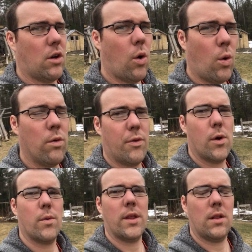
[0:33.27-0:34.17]
cold
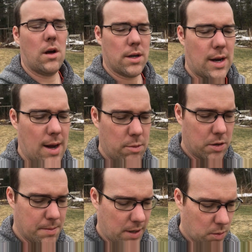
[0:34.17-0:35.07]
for a really long time,
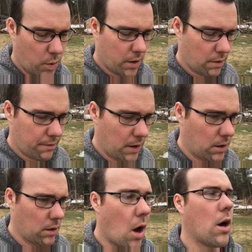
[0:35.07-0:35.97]
which makes winter
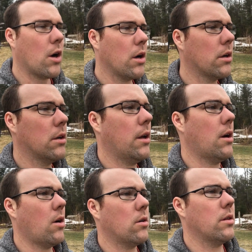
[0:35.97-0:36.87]
feel longer
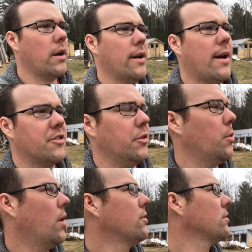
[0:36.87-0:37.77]
and harder than it actually
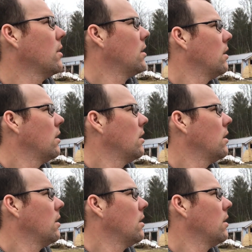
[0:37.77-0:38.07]
was.